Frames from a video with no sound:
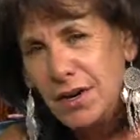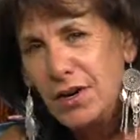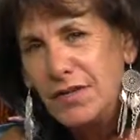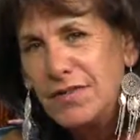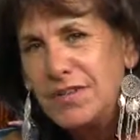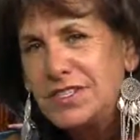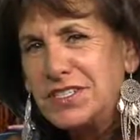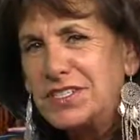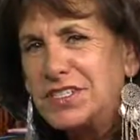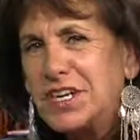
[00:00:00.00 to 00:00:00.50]
go
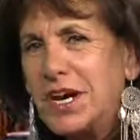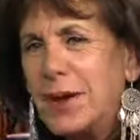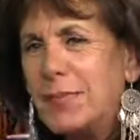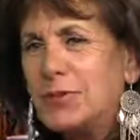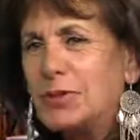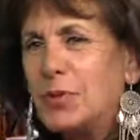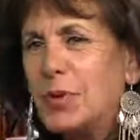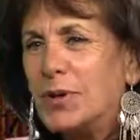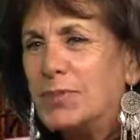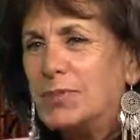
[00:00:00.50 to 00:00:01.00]
visit
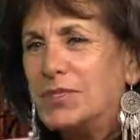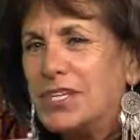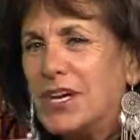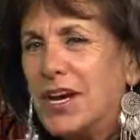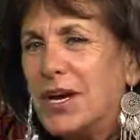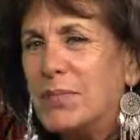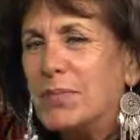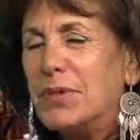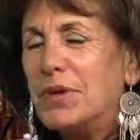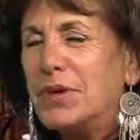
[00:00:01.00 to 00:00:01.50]
Tom's
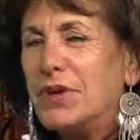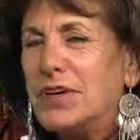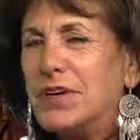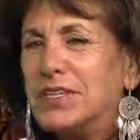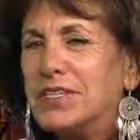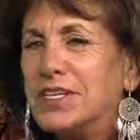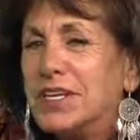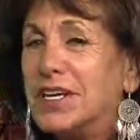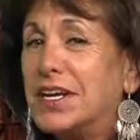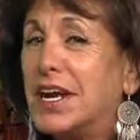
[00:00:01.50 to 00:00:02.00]
website,
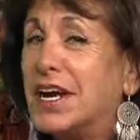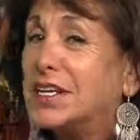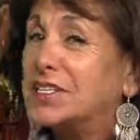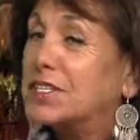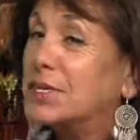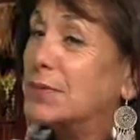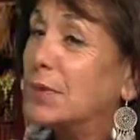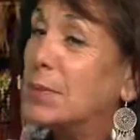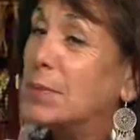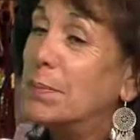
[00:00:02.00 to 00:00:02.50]
because it has
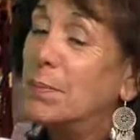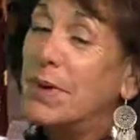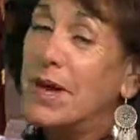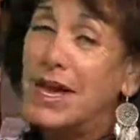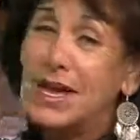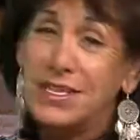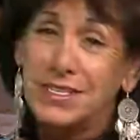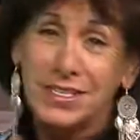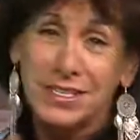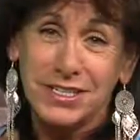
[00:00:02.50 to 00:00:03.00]
some
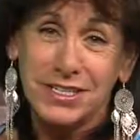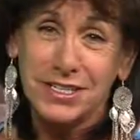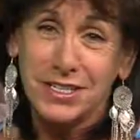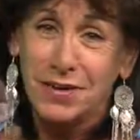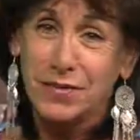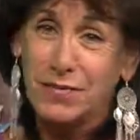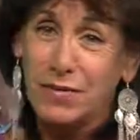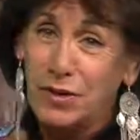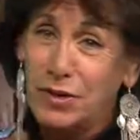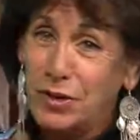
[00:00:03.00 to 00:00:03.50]
amazing
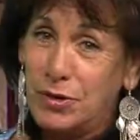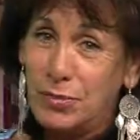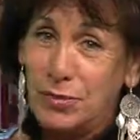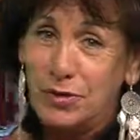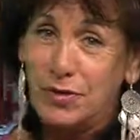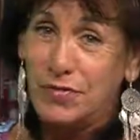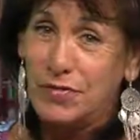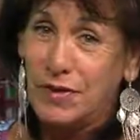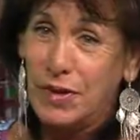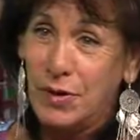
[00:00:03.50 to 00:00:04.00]
stuff for you to
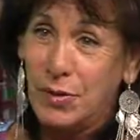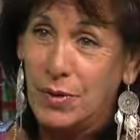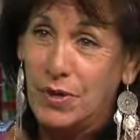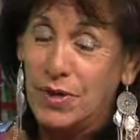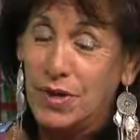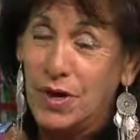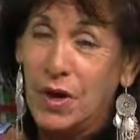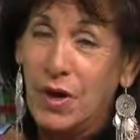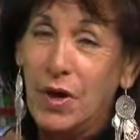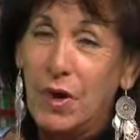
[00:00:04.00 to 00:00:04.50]
move
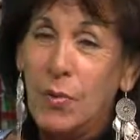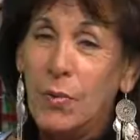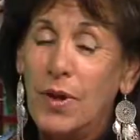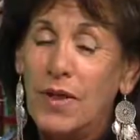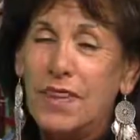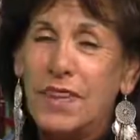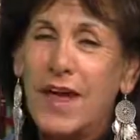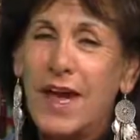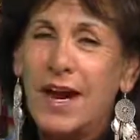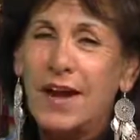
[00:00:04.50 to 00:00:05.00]
forward.
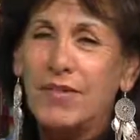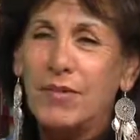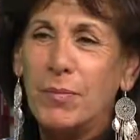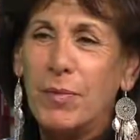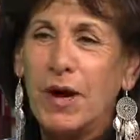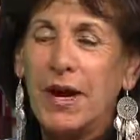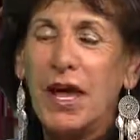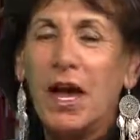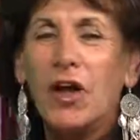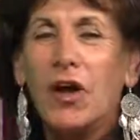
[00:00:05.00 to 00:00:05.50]
With that,
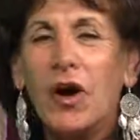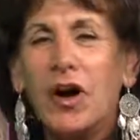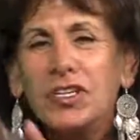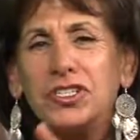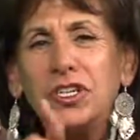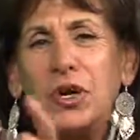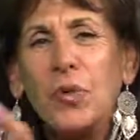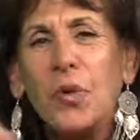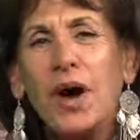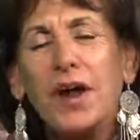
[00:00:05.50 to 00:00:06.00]
everybody, I
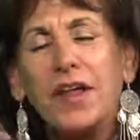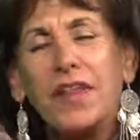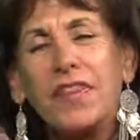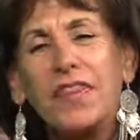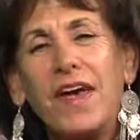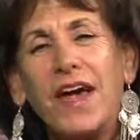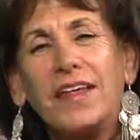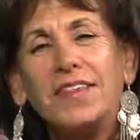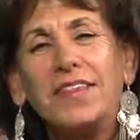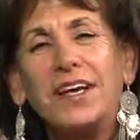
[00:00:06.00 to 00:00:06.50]
also want to
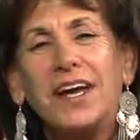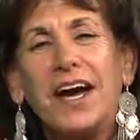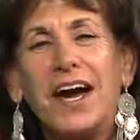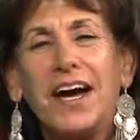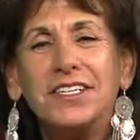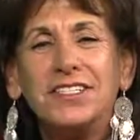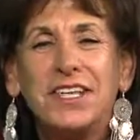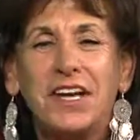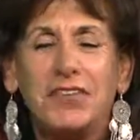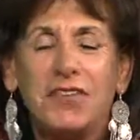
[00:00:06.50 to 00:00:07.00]
thank the
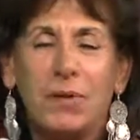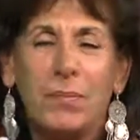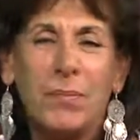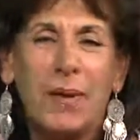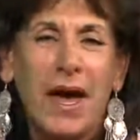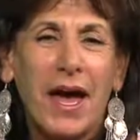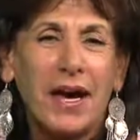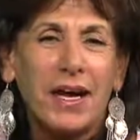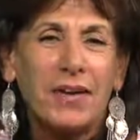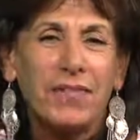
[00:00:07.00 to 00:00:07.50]
guys that are in
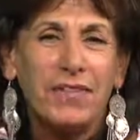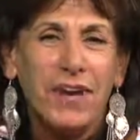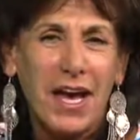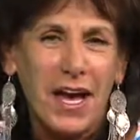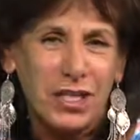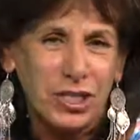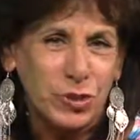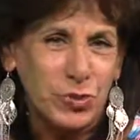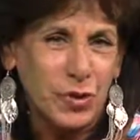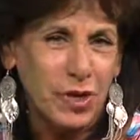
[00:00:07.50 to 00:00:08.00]
back of
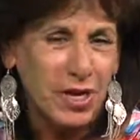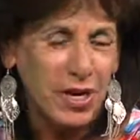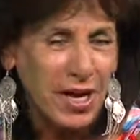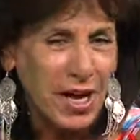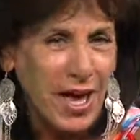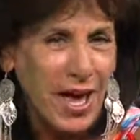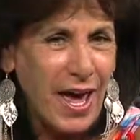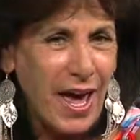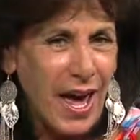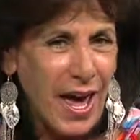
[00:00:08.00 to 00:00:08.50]
Nashua,
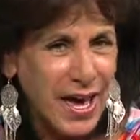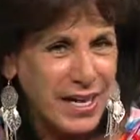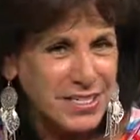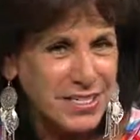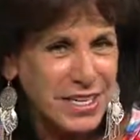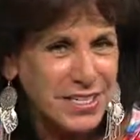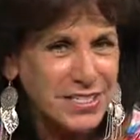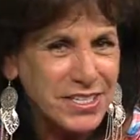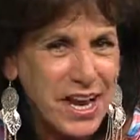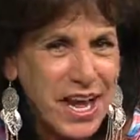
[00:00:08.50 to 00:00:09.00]

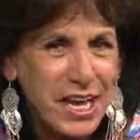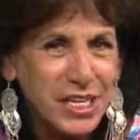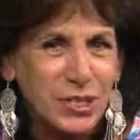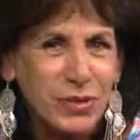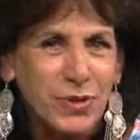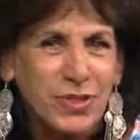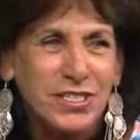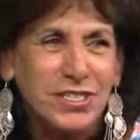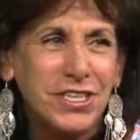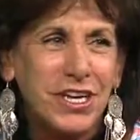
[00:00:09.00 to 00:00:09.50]
Access
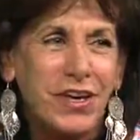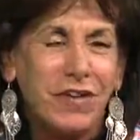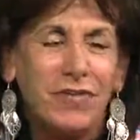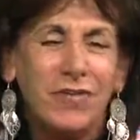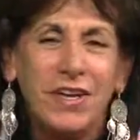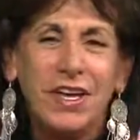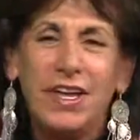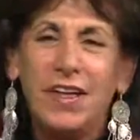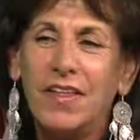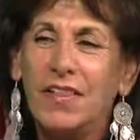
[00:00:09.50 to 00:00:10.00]
Nashua
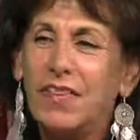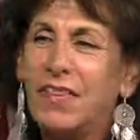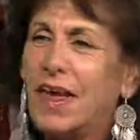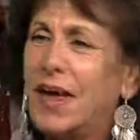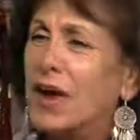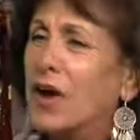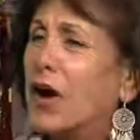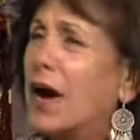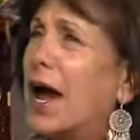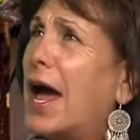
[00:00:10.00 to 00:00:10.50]
TV.
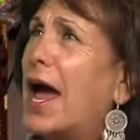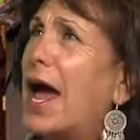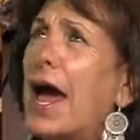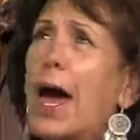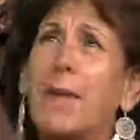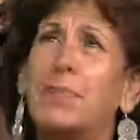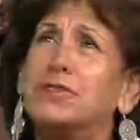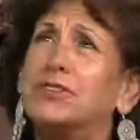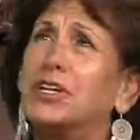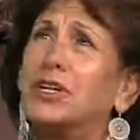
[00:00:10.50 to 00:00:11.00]
They are
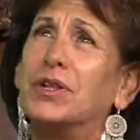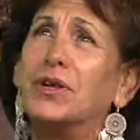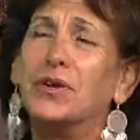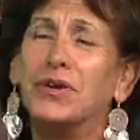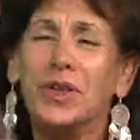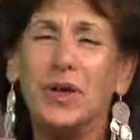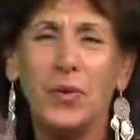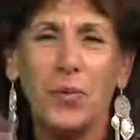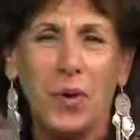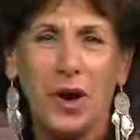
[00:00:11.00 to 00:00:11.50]

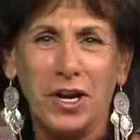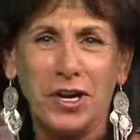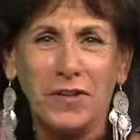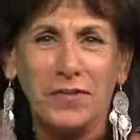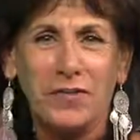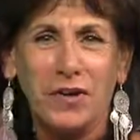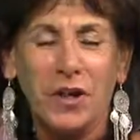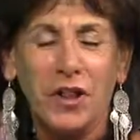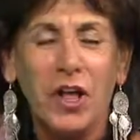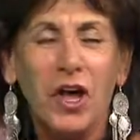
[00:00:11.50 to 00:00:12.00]
absolutely
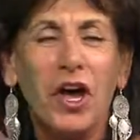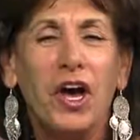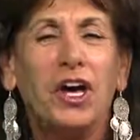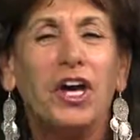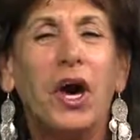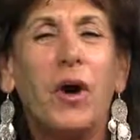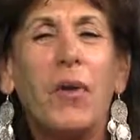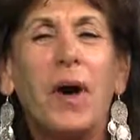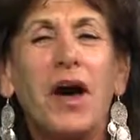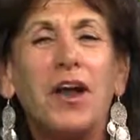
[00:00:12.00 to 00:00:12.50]
wonderful.
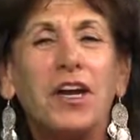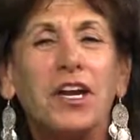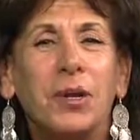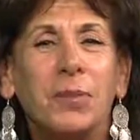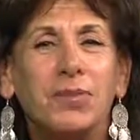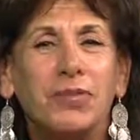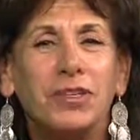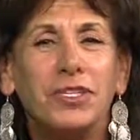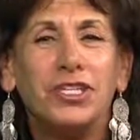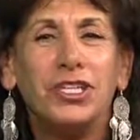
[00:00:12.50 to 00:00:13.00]
Go out and
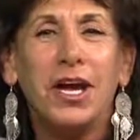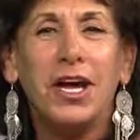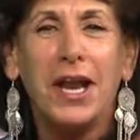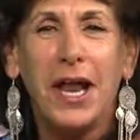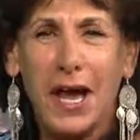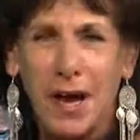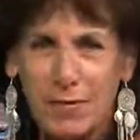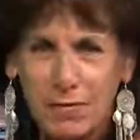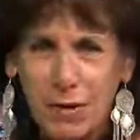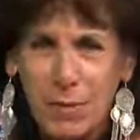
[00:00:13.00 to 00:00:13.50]

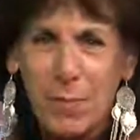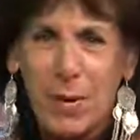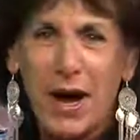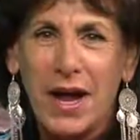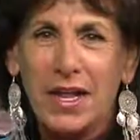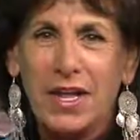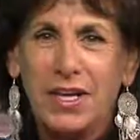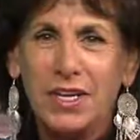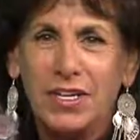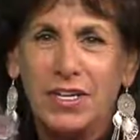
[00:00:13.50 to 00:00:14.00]
appreciate
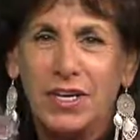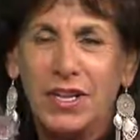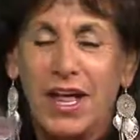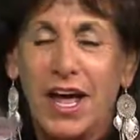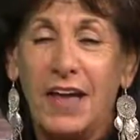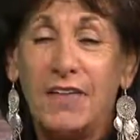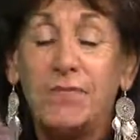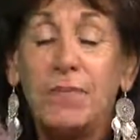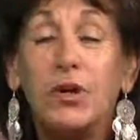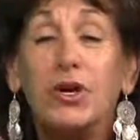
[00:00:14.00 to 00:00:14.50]
everybody in your
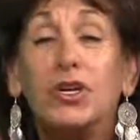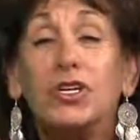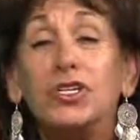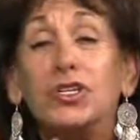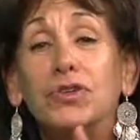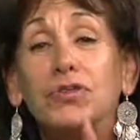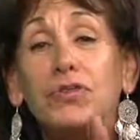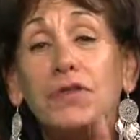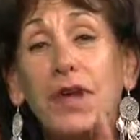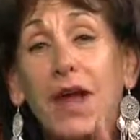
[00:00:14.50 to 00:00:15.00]
life,
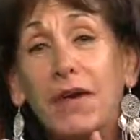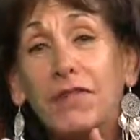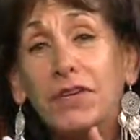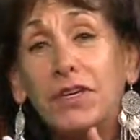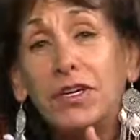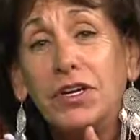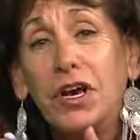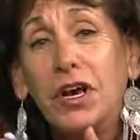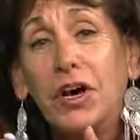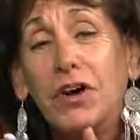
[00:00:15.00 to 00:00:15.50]
because you
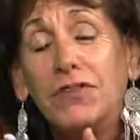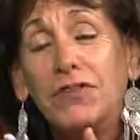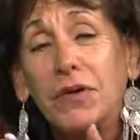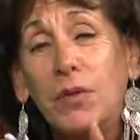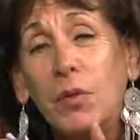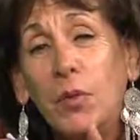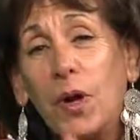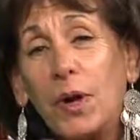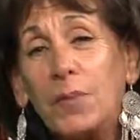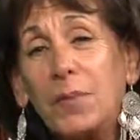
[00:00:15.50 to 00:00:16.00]
never know
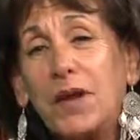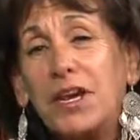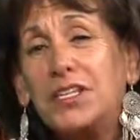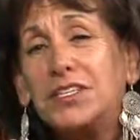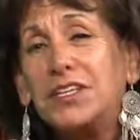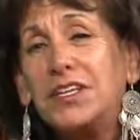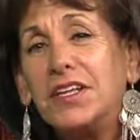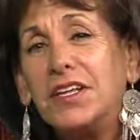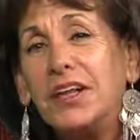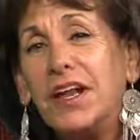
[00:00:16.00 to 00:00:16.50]
from one
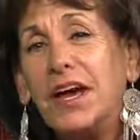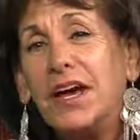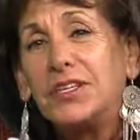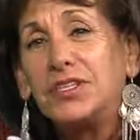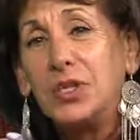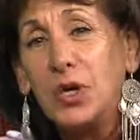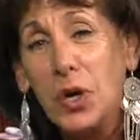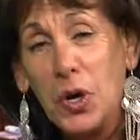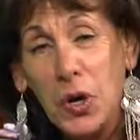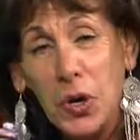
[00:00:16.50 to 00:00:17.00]
minute to the
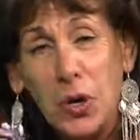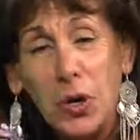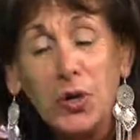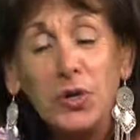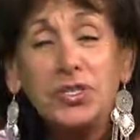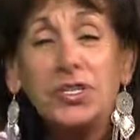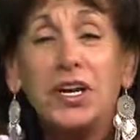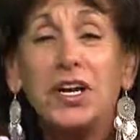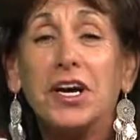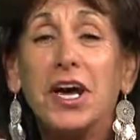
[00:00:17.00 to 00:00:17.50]
next
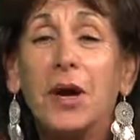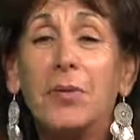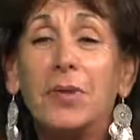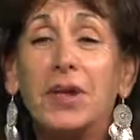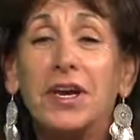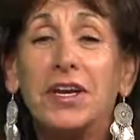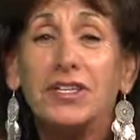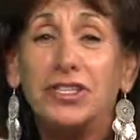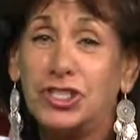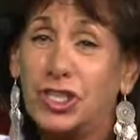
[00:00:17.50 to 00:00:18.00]
who's going to come
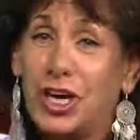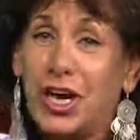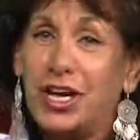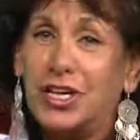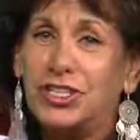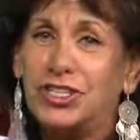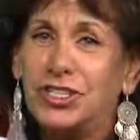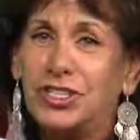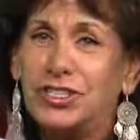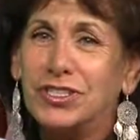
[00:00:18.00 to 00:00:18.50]
in and
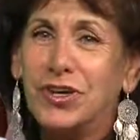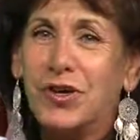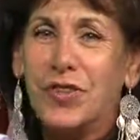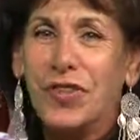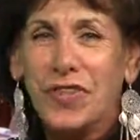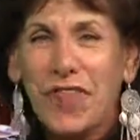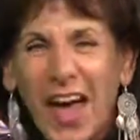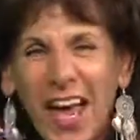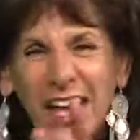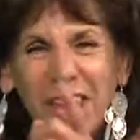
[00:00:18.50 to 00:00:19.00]
change it. So
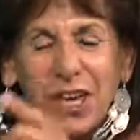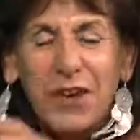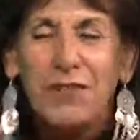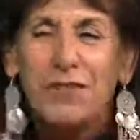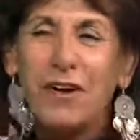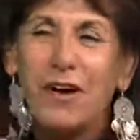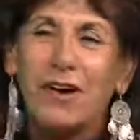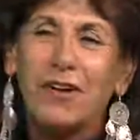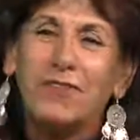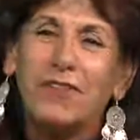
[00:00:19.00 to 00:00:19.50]
thank you
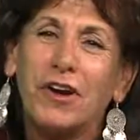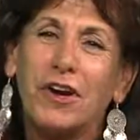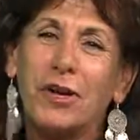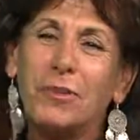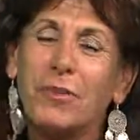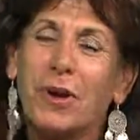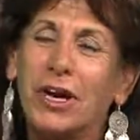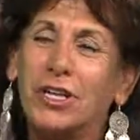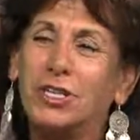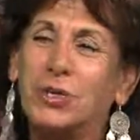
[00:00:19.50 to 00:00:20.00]
very,
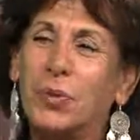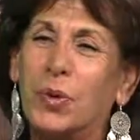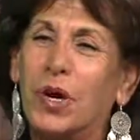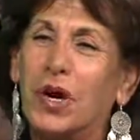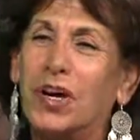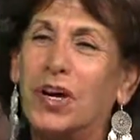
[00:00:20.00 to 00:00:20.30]
very much,